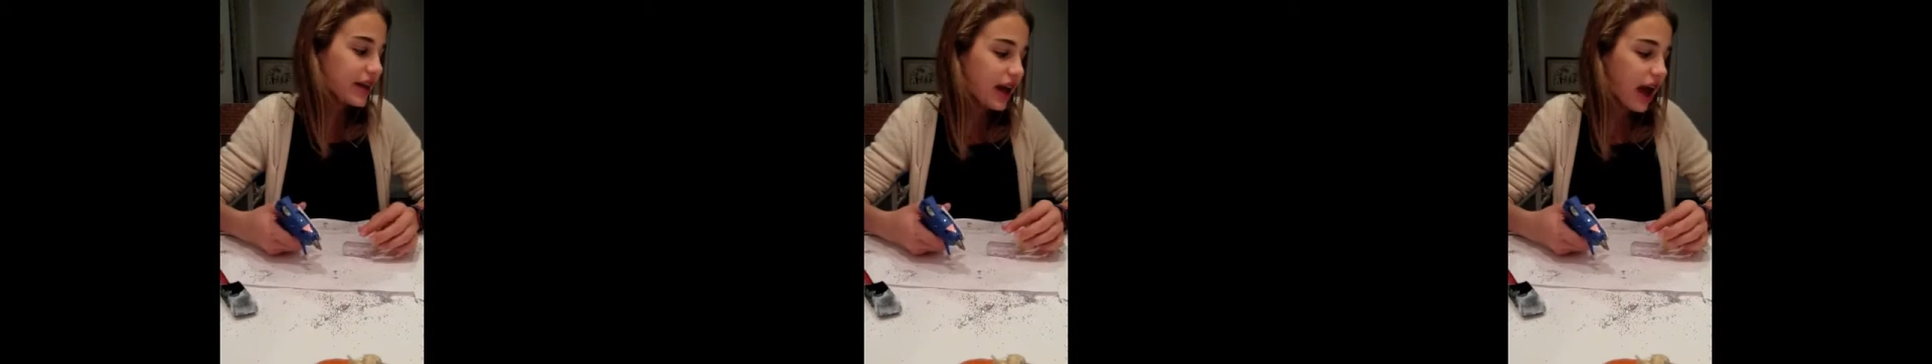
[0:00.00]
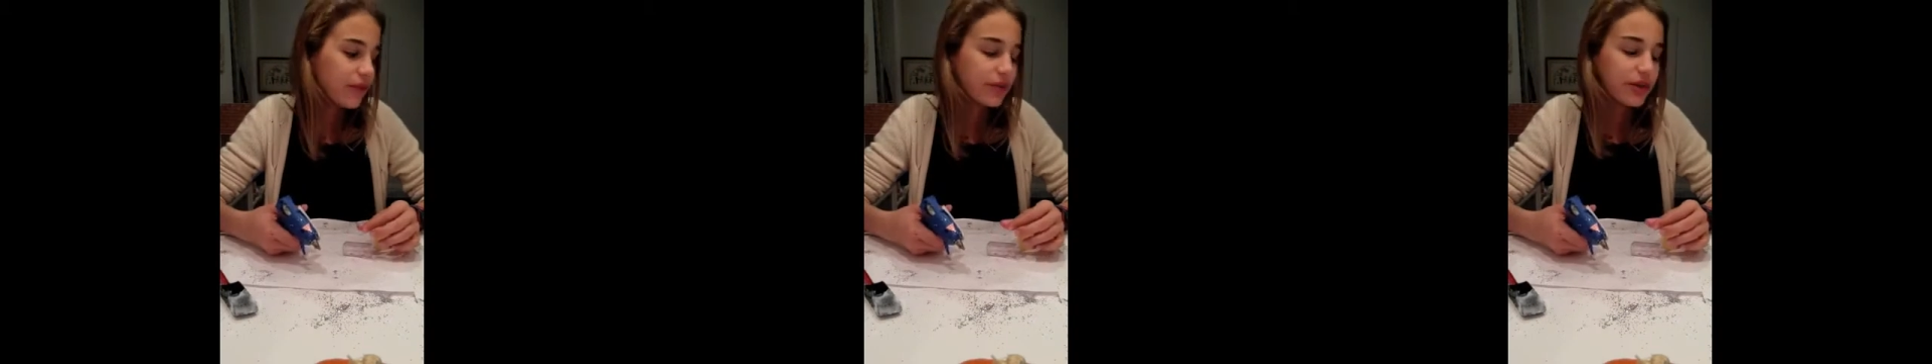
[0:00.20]

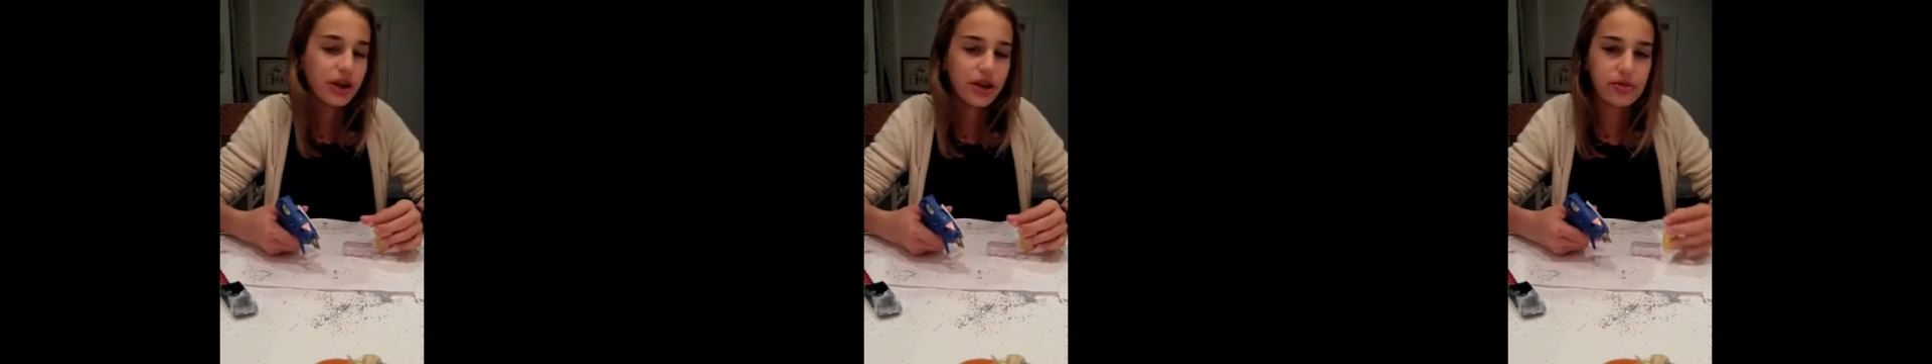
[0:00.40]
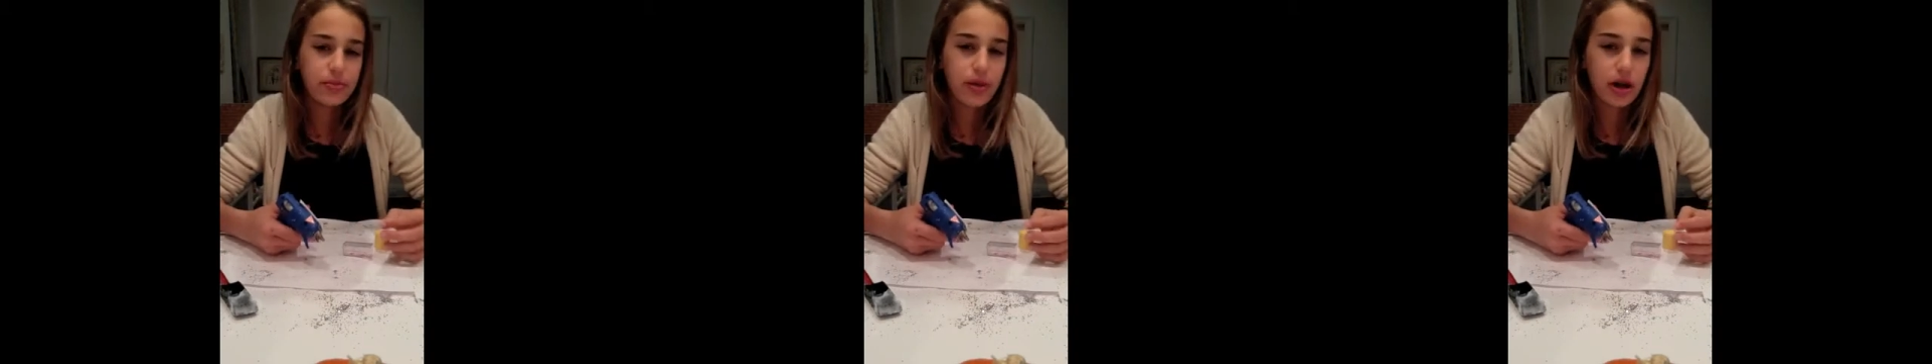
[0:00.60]
I wouldn't
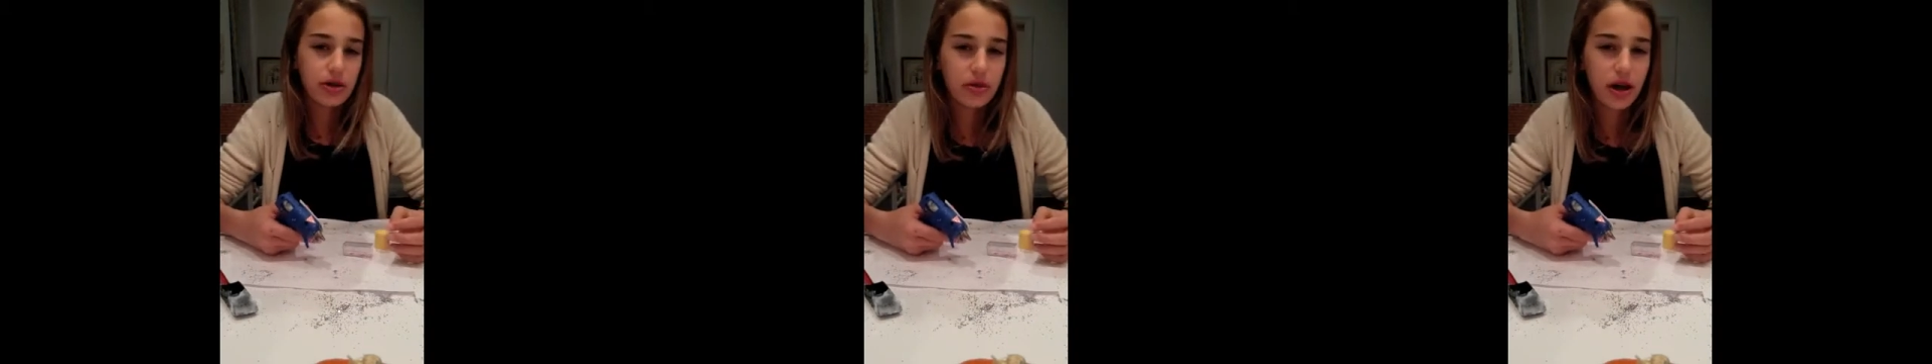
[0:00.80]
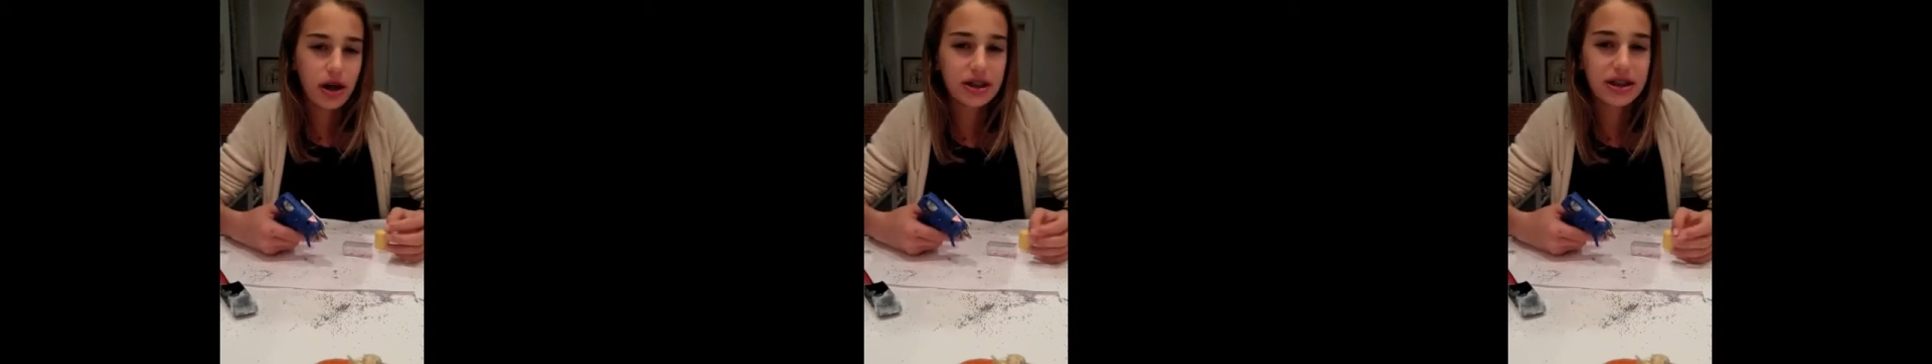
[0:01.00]
use Mod
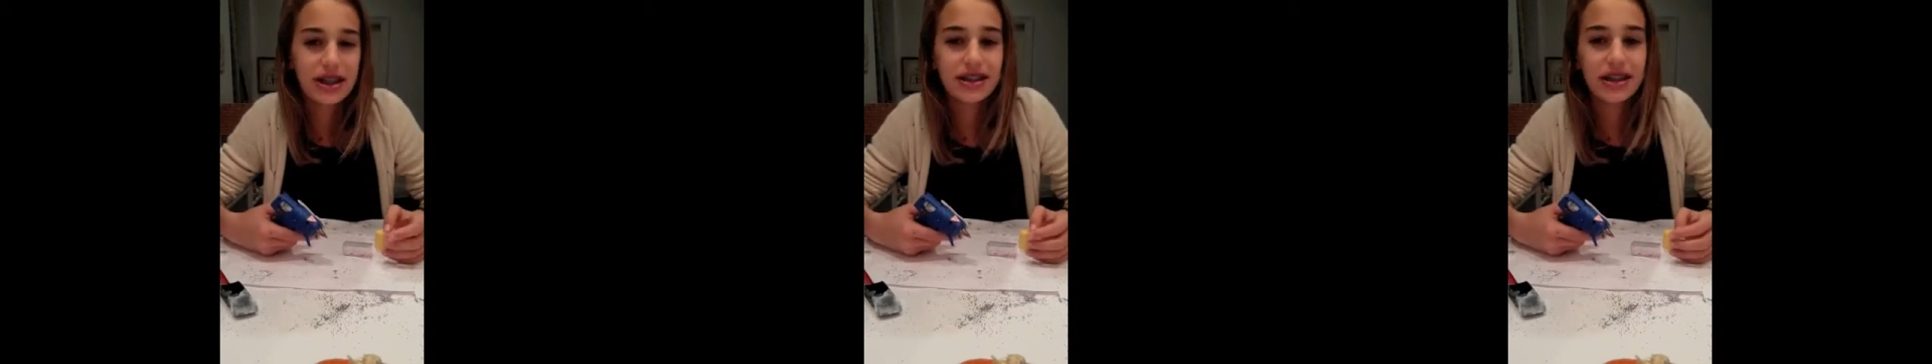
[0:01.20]
Podge because